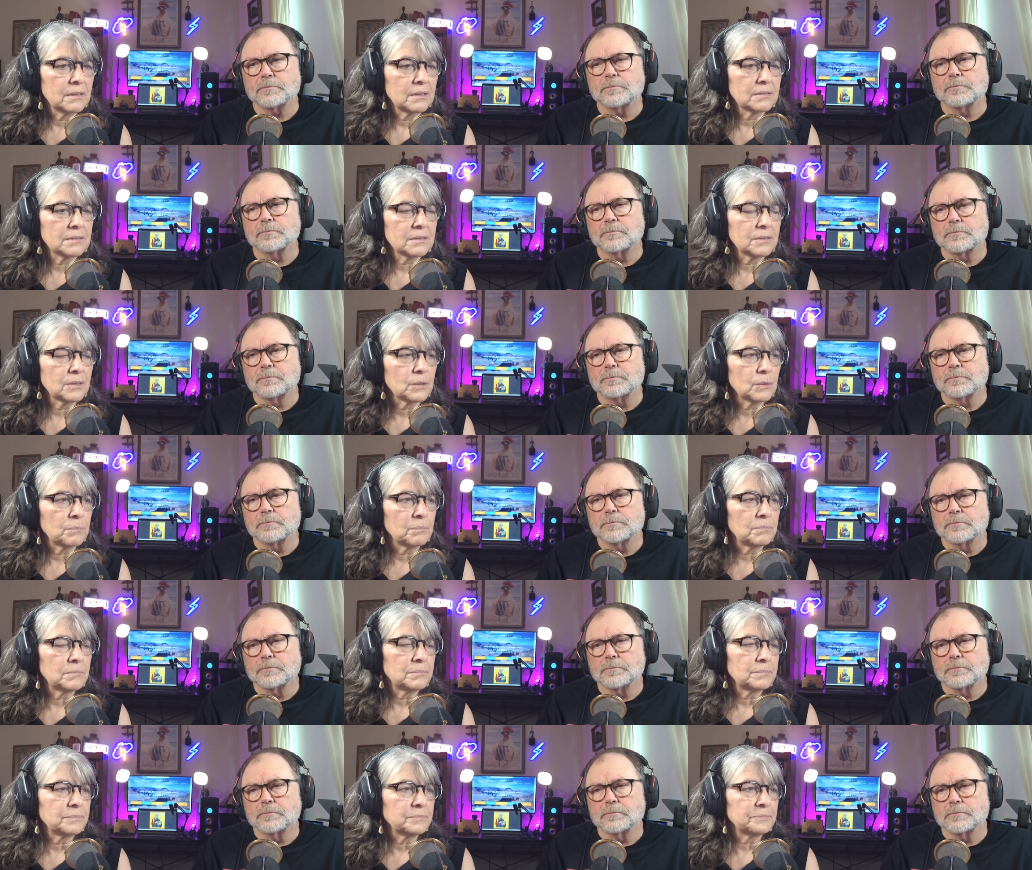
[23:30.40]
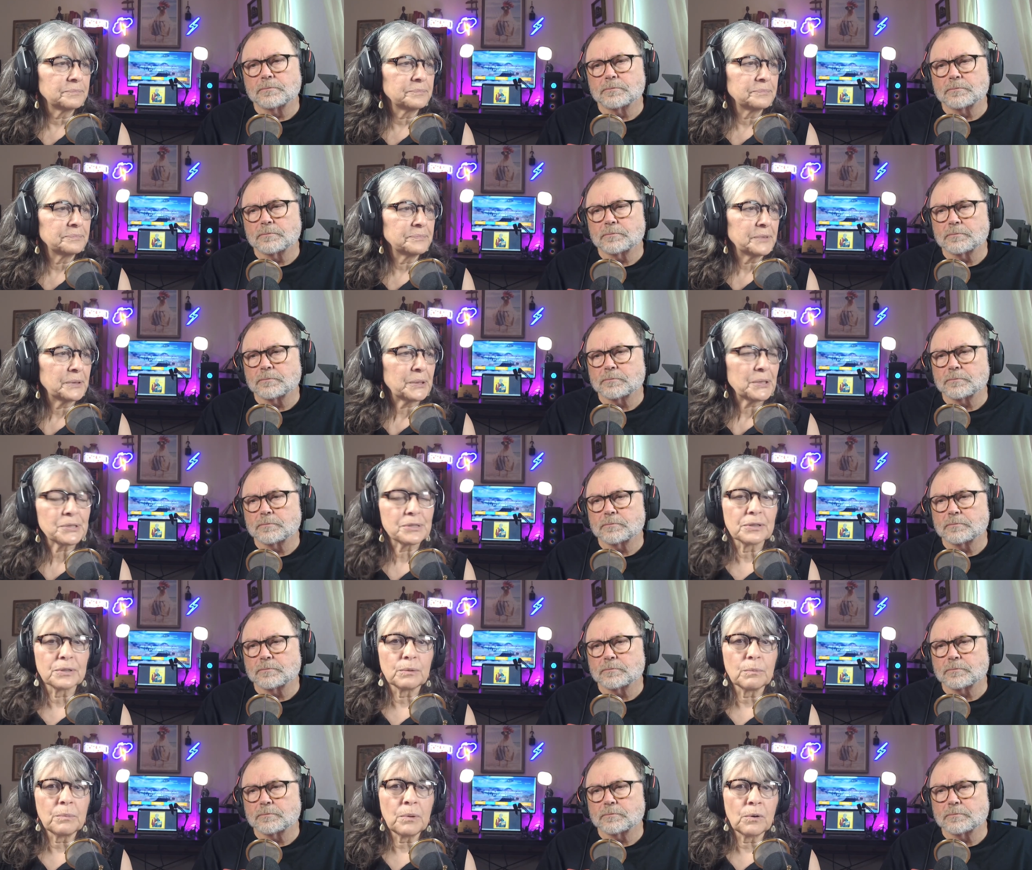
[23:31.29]
Speaker 1: little in this
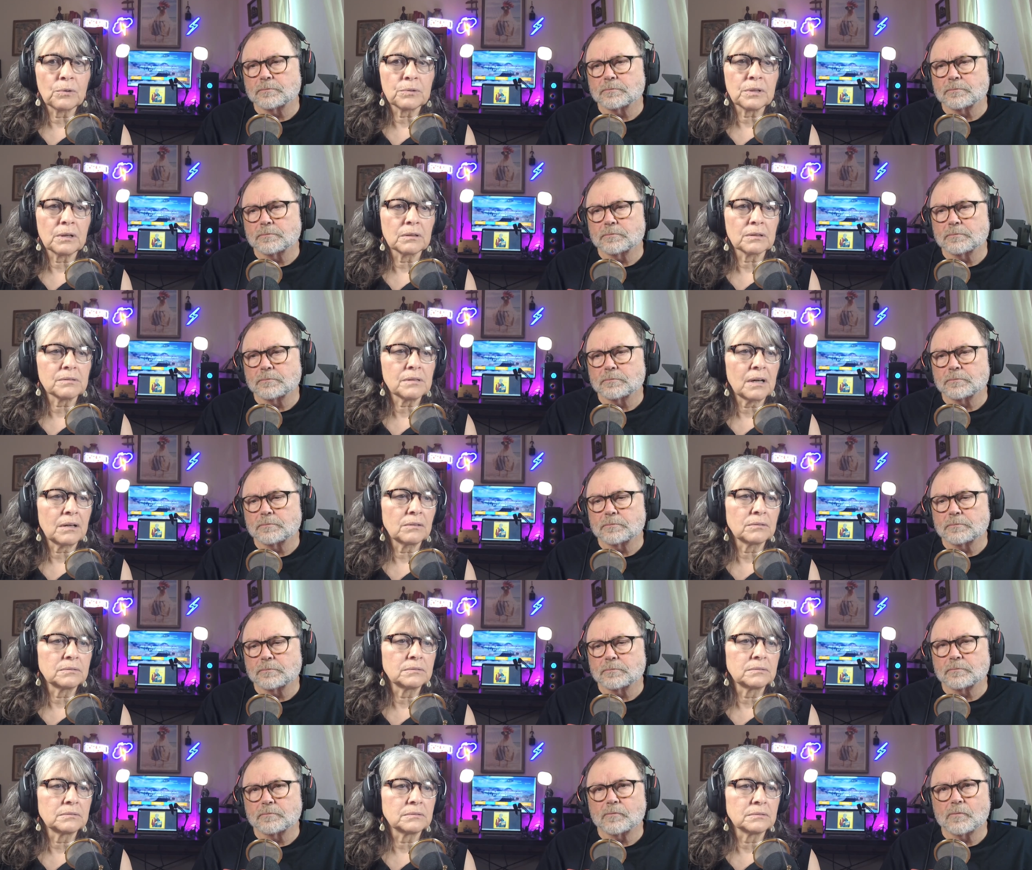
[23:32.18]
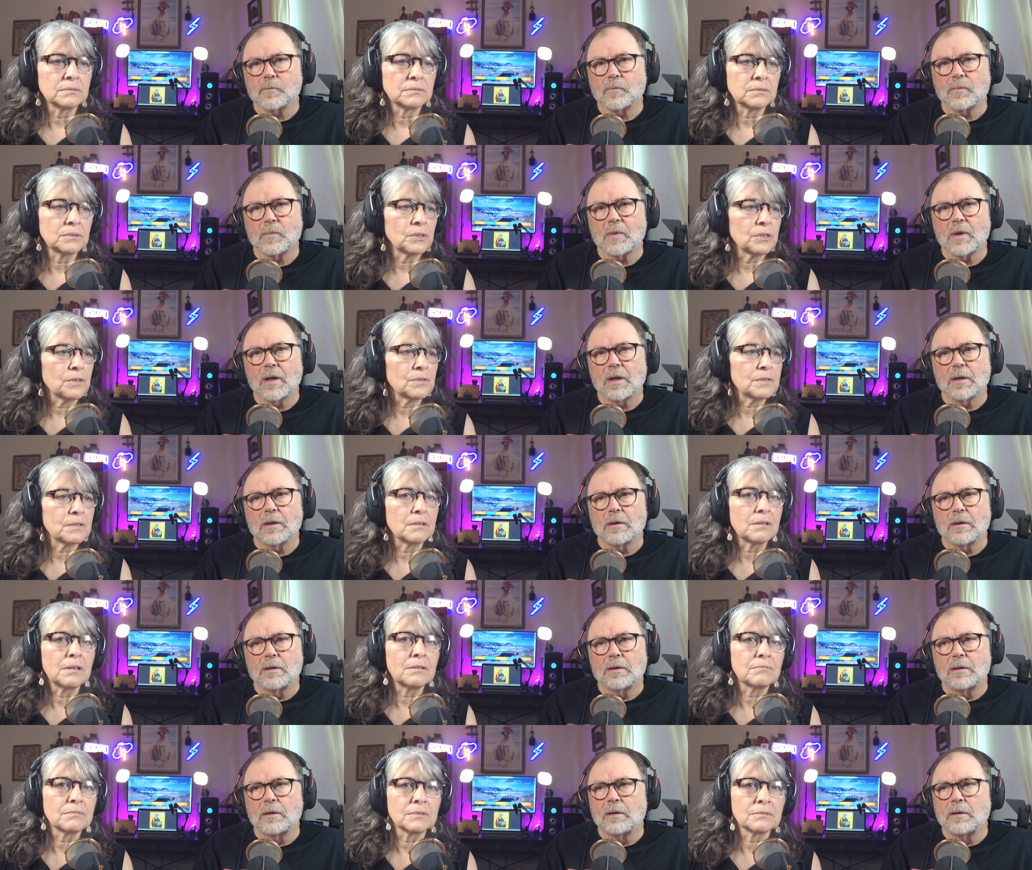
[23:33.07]
little podunk town
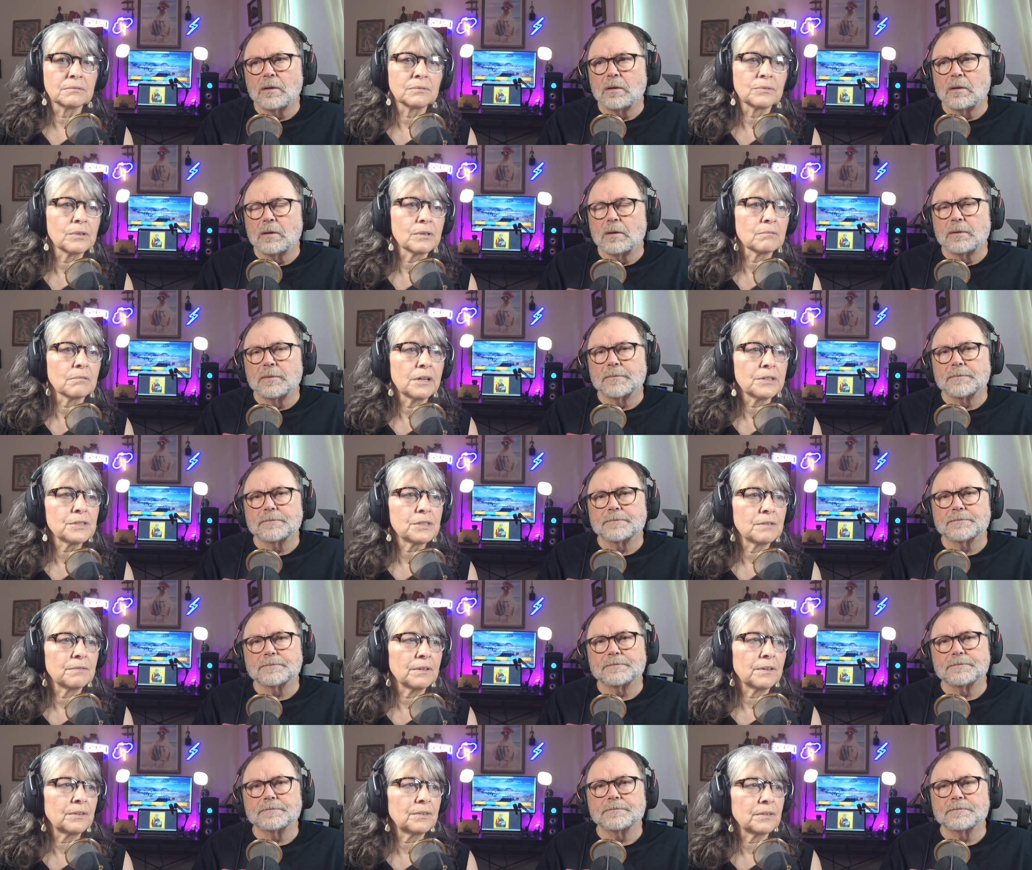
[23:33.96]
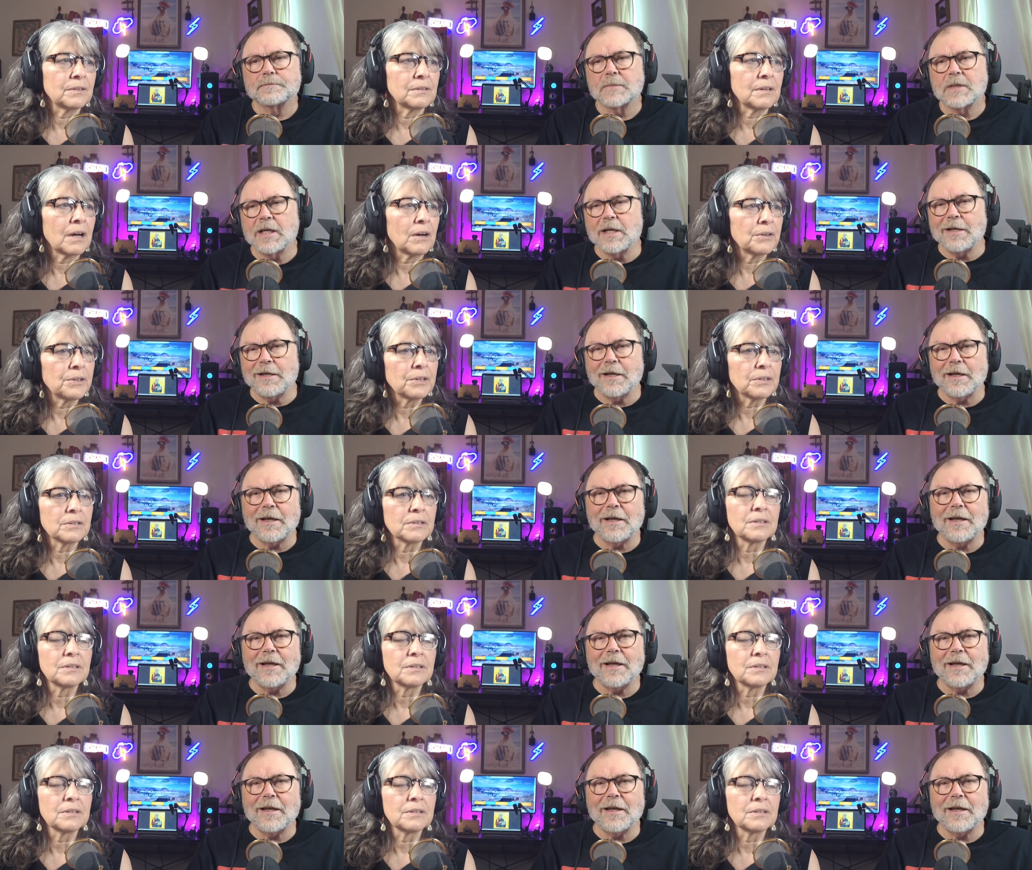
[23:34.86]
sinning with the rest of us and now you're